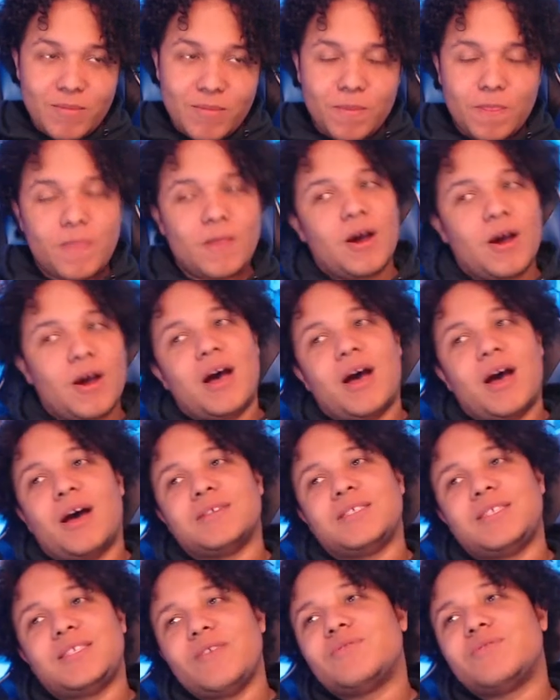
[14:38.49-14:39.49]
Nah,
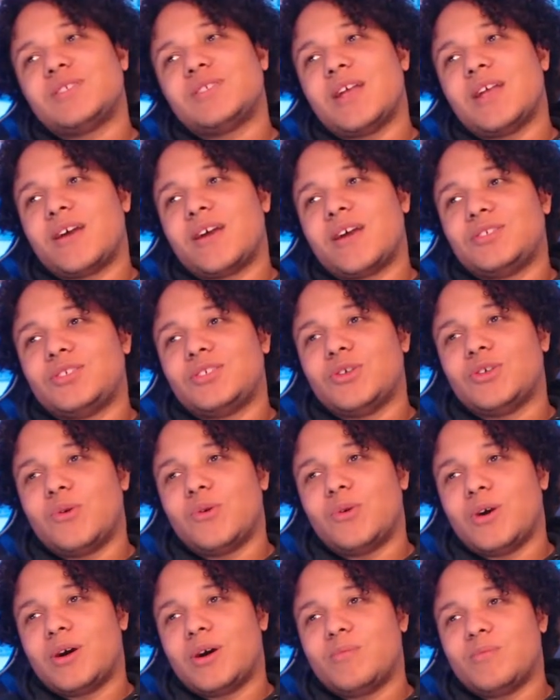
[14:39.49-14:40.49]
Saber's not gonna show
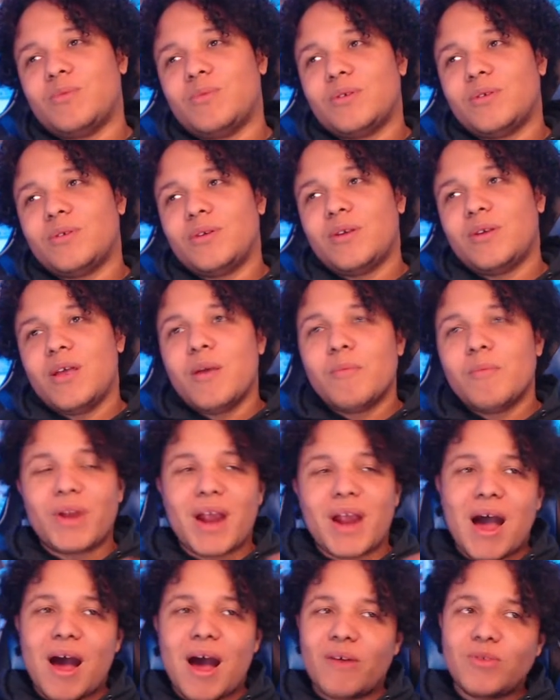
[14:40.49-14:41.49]
up. But
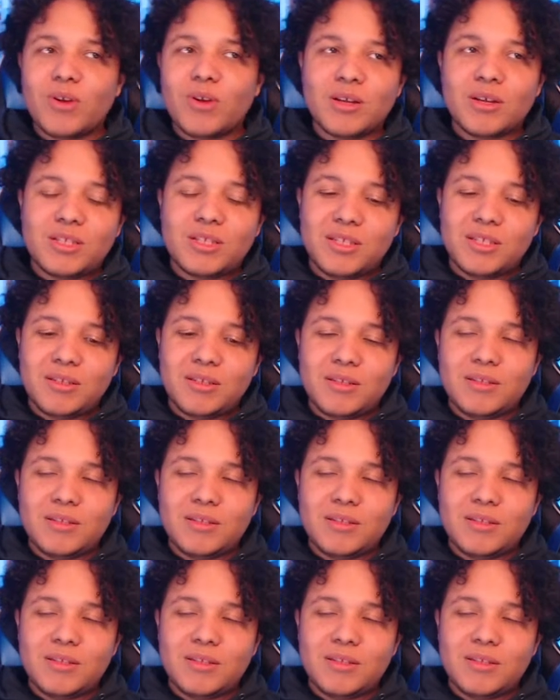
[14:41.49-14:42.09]
Avalon...